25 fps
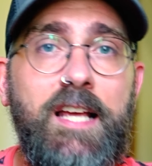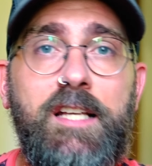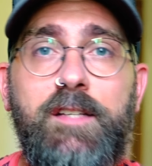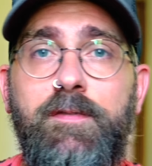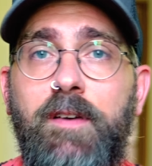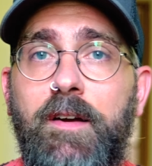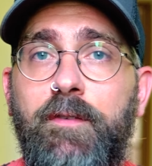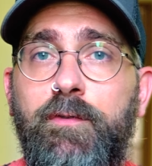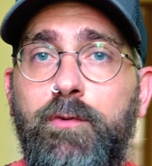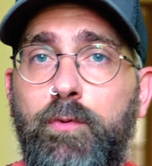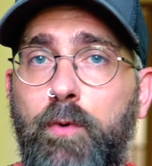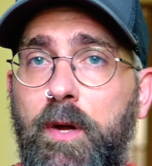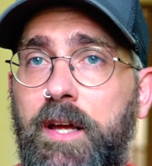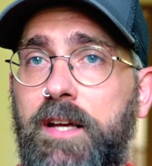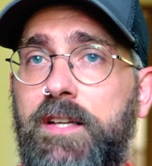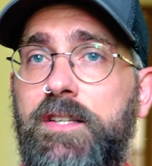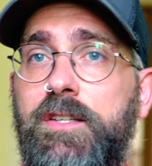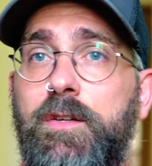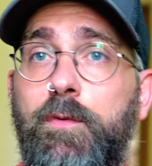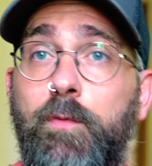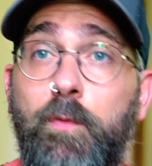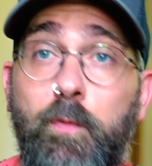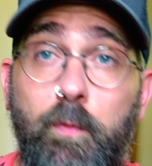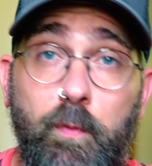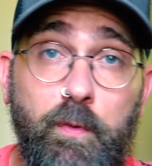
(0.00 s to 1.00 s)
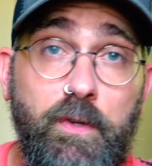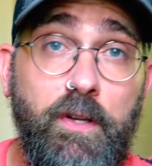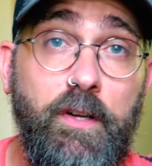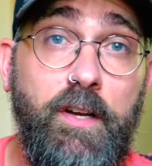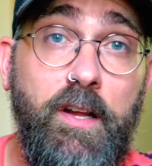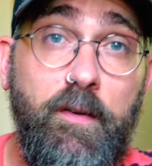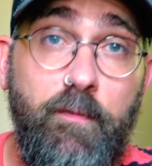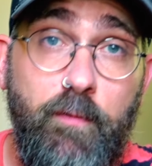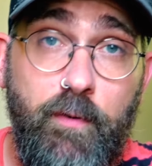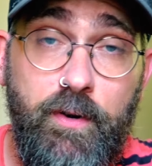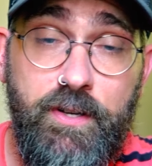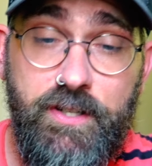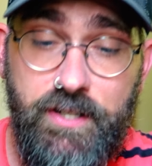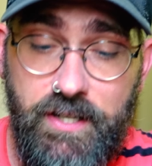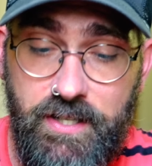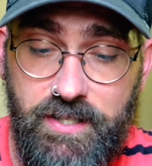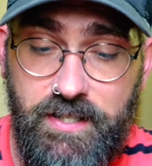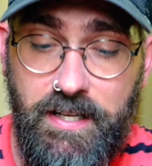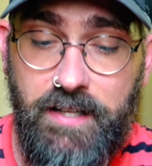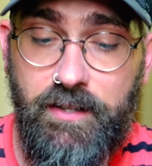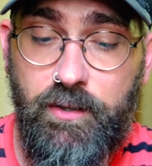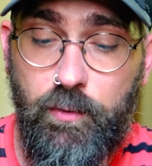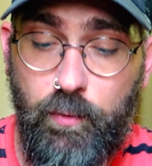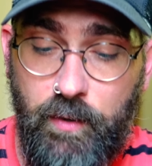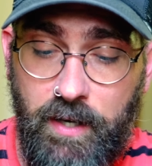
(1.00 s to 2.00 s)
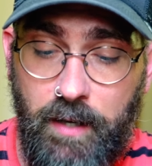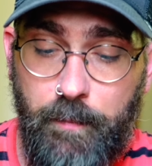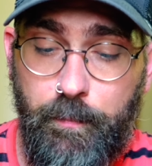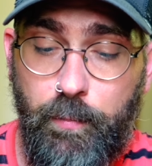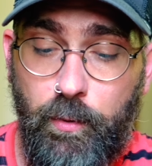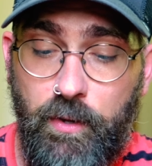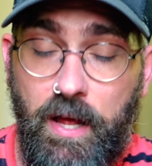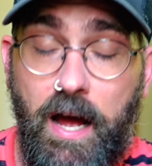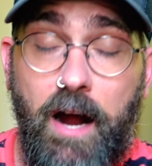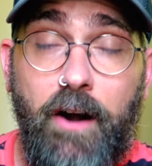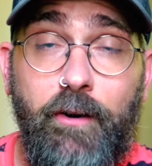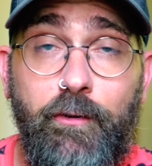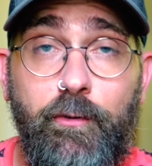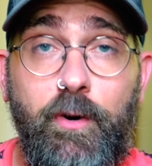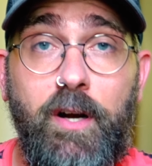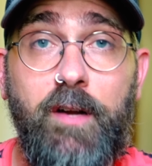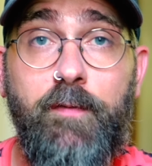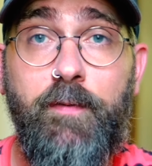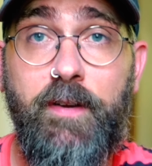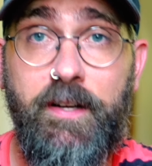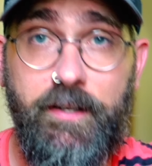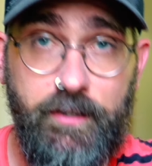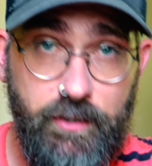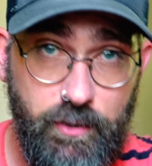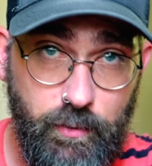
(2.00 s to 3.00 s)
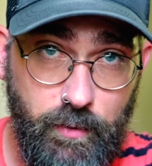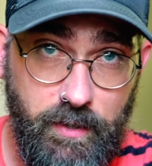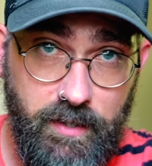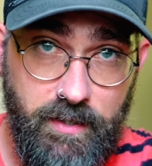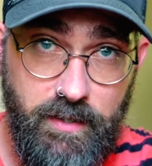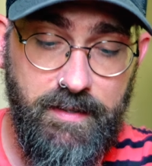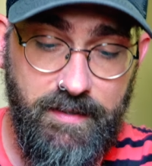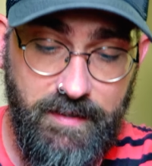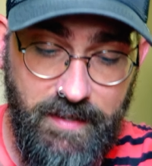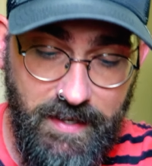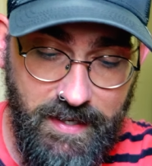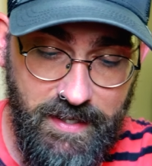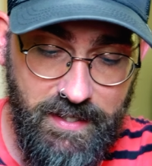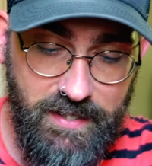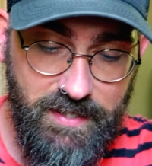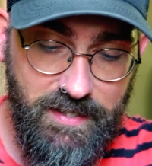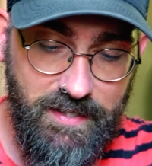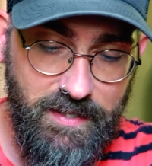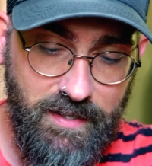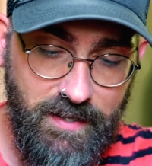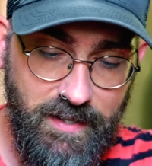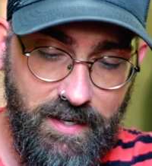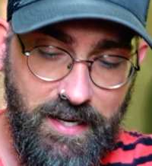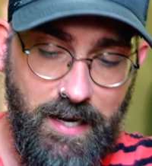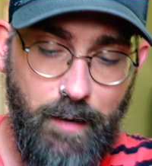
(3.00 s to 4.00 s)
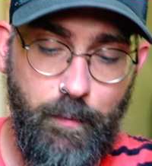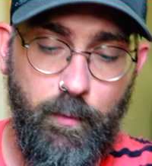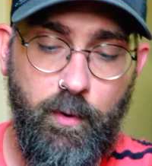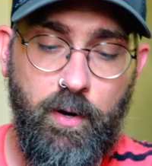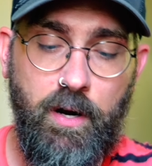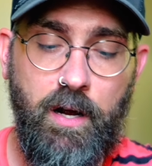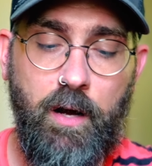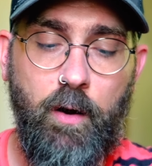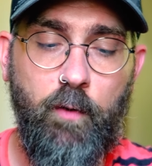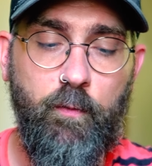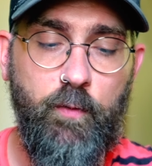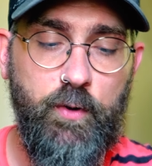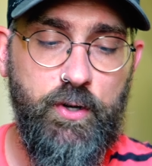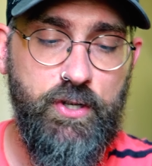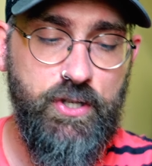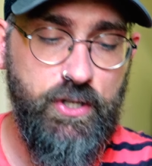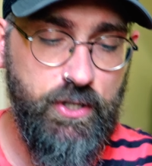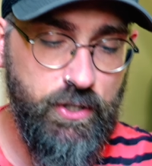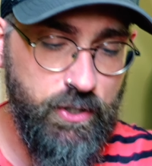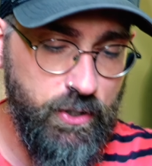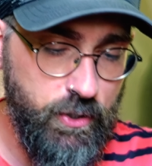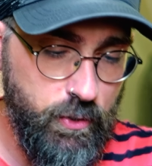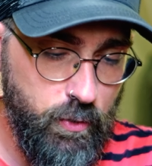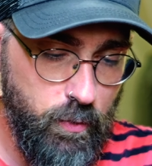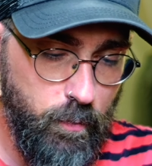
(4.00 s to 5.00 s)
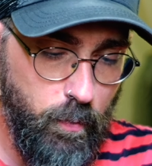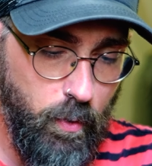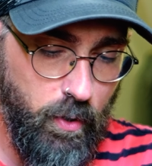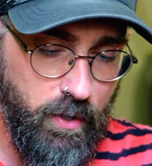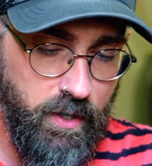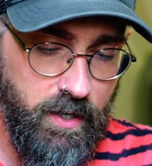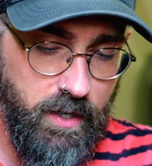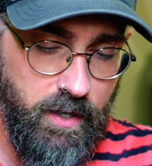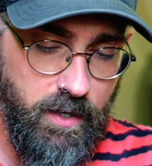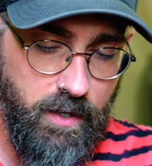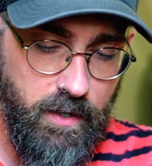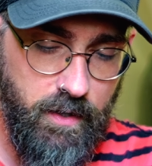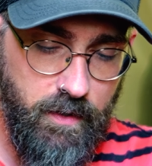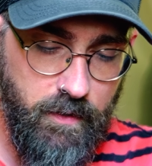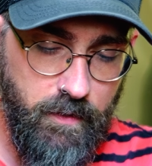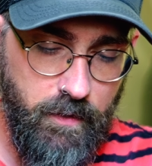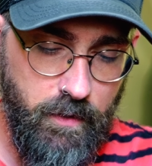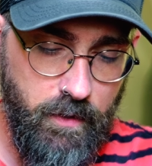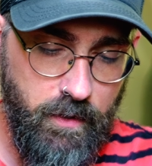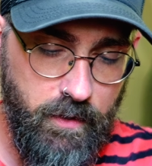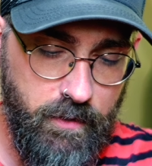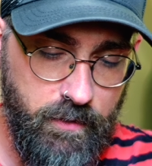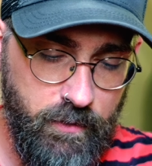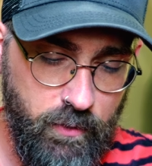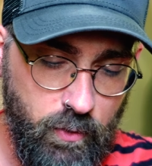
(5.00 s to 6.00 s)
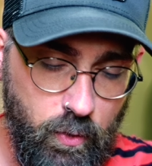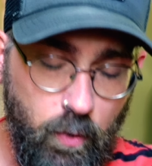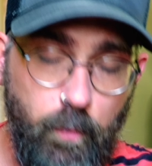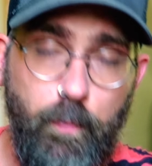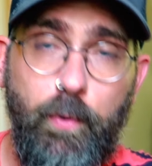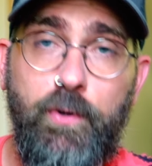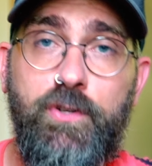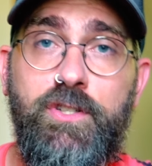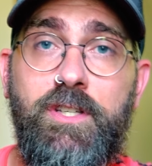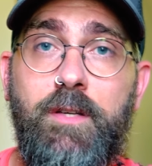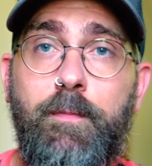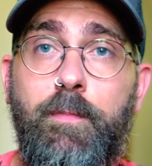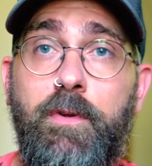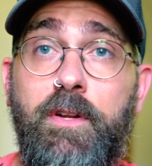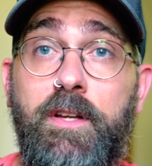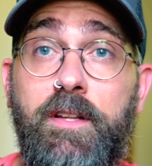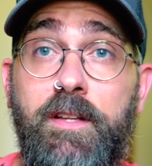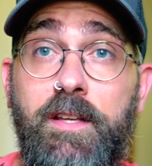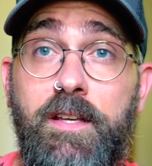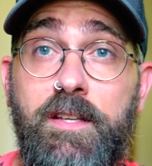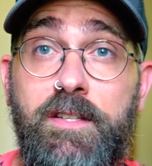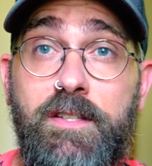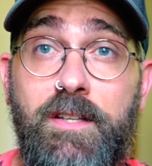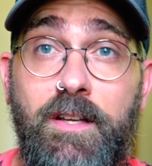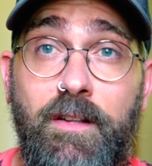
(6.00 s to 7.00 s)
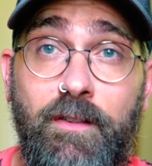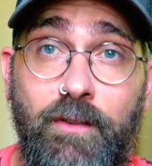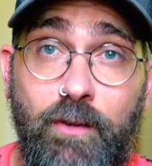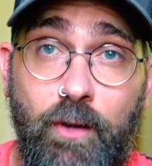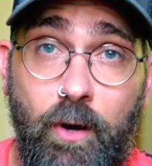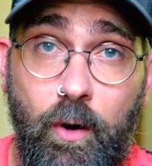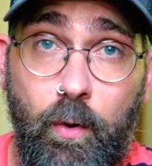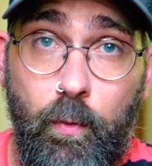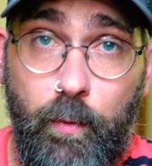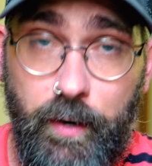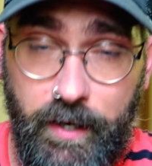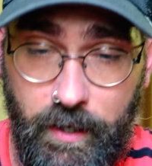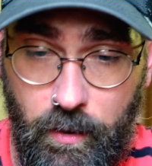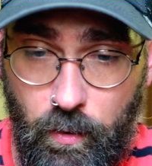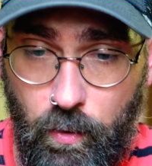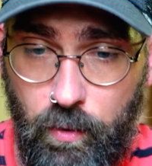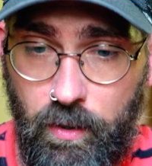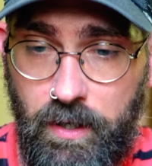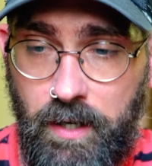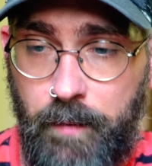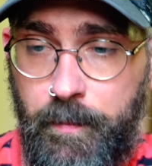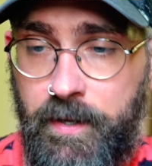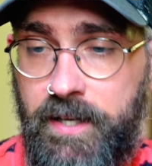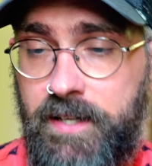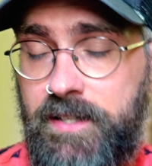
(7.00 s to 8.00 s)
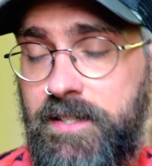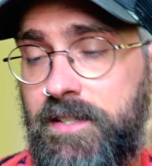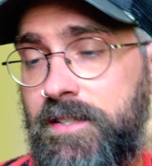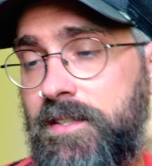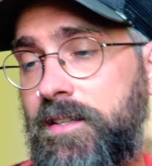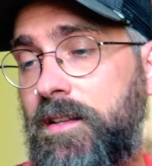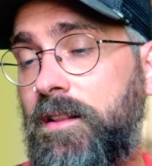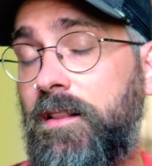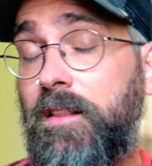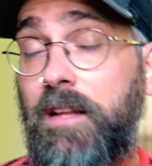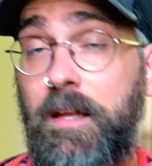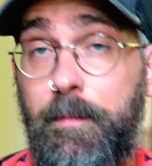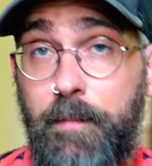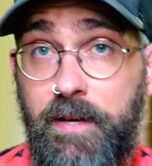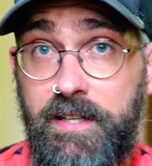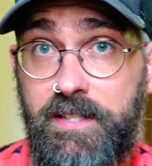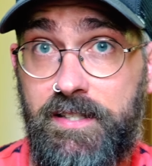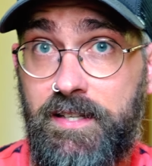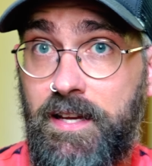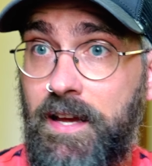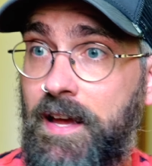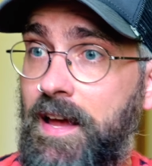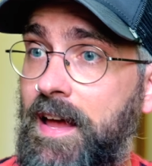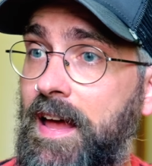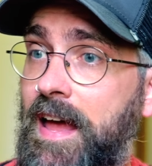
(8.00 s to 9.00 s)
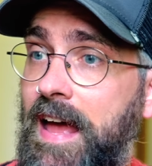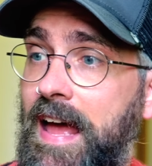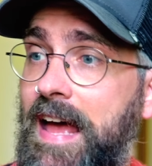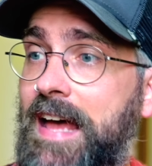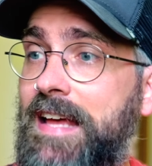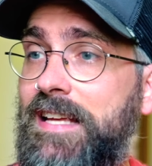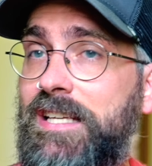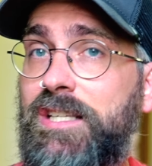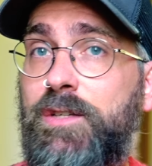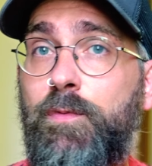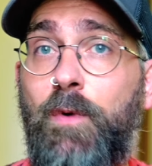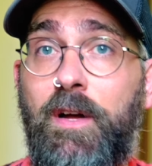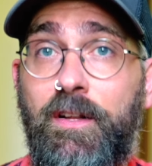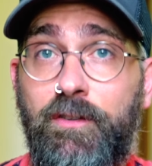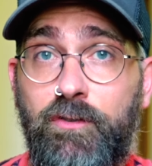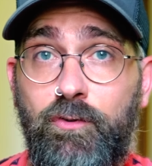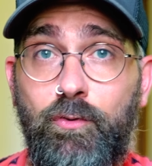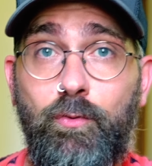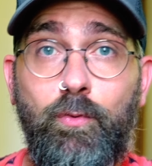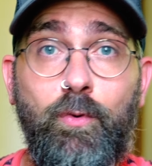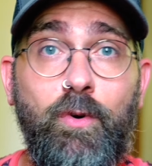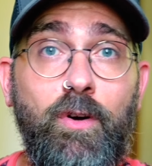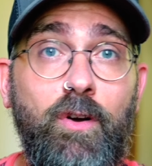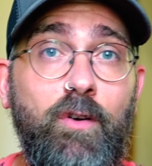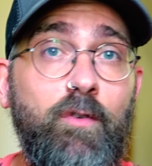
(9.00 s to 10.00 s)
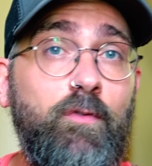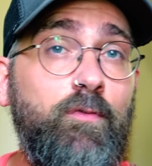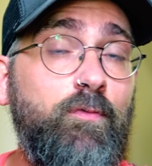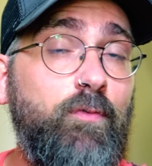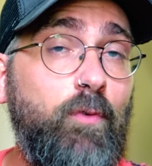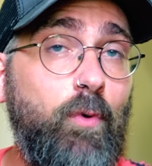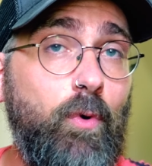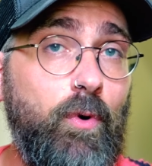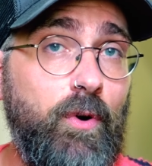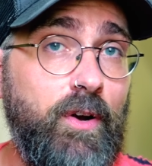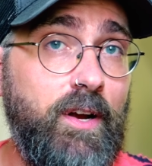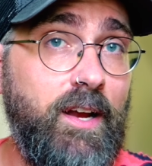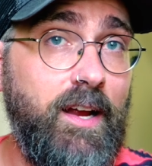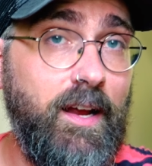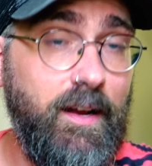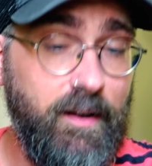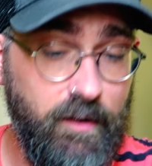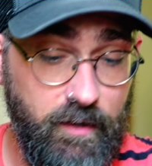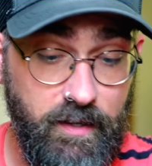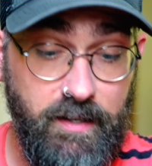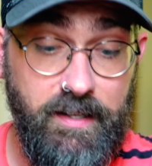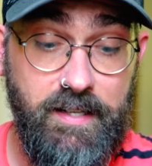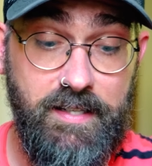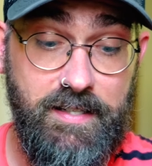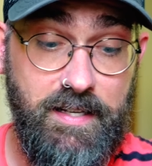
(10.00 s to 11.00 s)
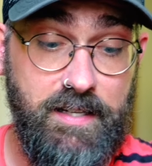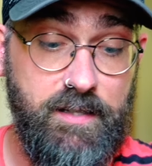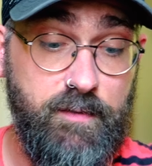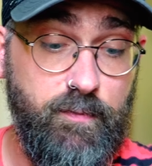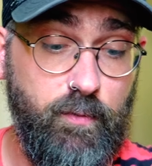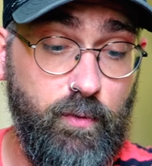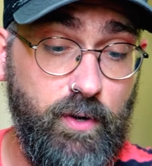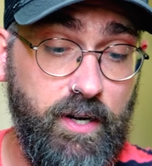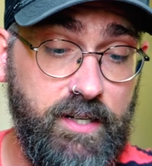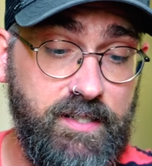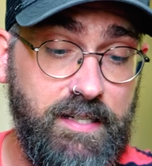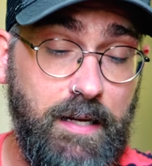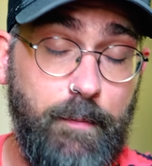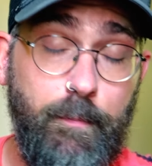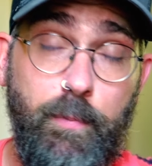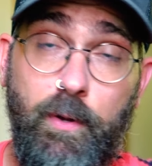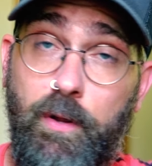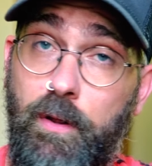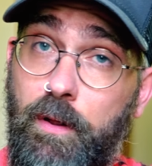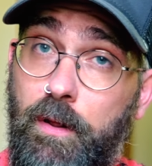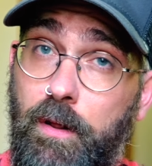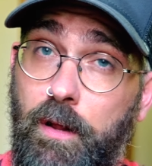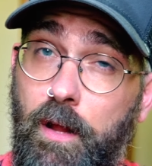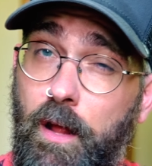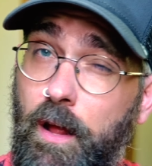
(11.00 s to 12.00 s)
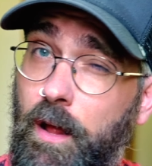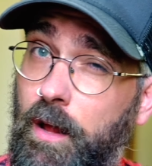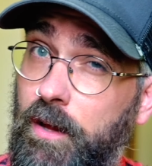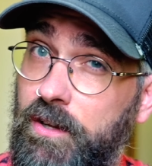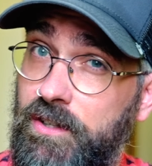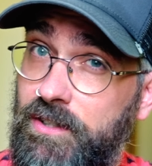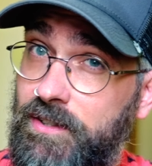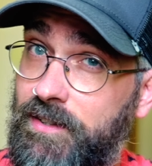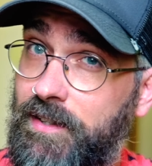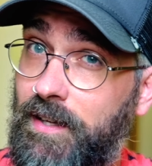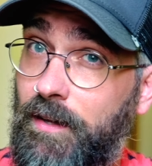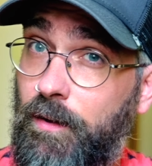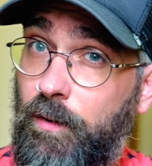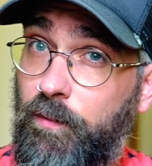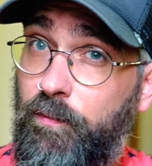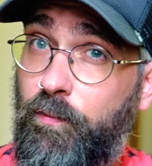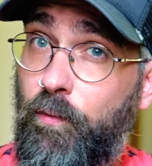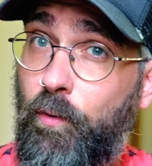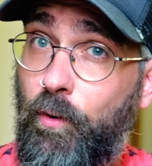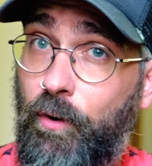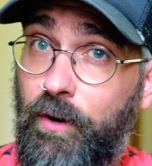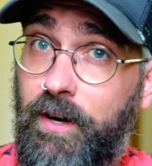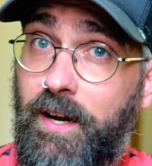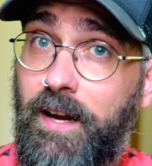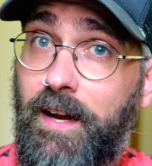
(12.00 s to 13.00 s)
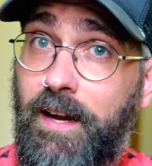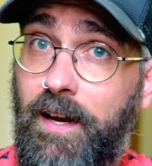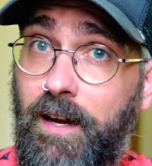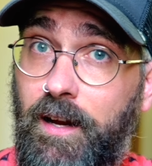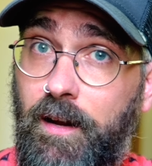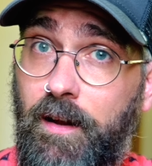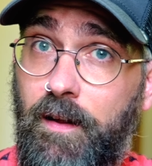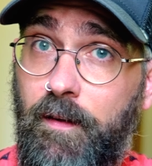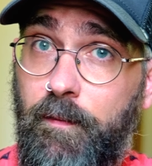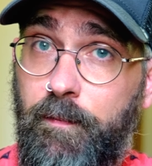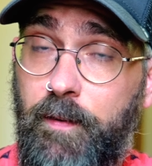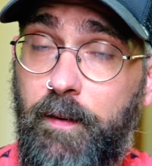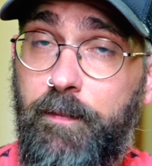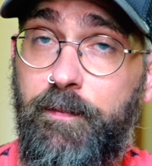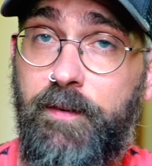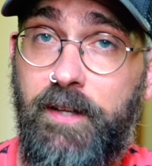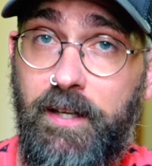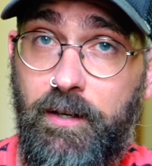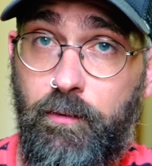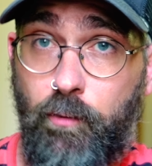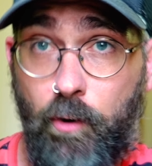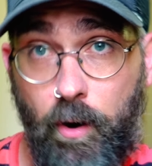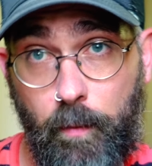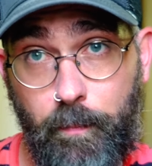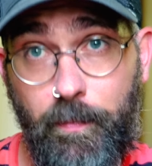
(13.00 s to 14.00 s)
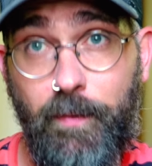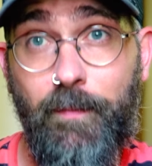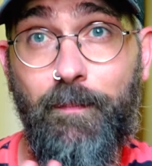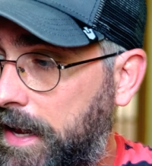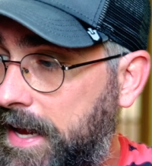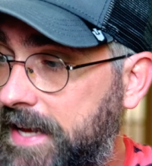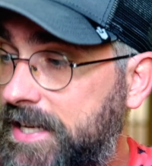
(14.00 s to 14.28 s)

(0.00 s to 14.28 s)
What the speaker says: S5 IIX. The difference is that you can put hard drive into it. This camera offers new body, new possibilities, no record limits. S1 II, 4K, this is for example still 4K 50 crop.